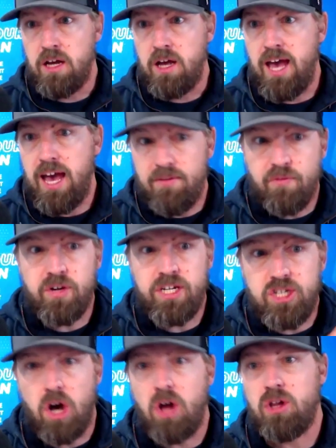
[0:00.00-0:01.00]
every
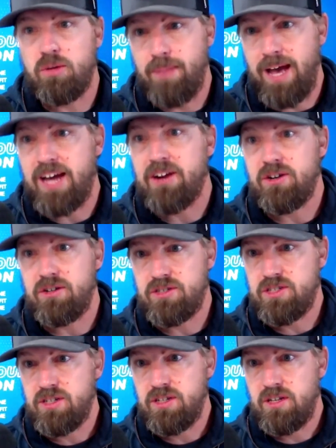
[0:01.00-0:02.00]
dollar
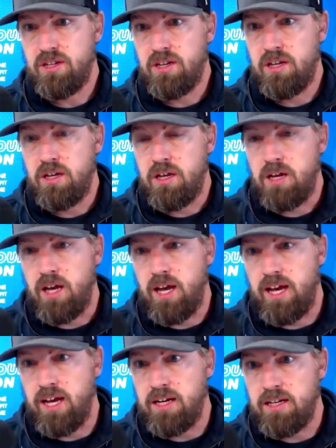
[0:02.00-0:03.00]
matters.
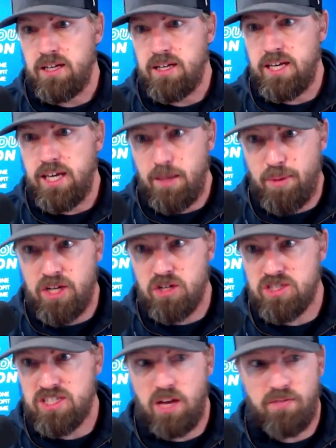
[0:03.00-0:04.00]
And keeping
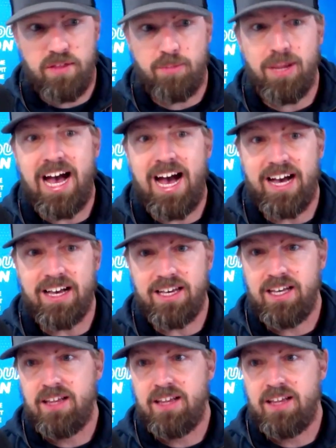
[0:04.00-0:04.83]
yourself in the black,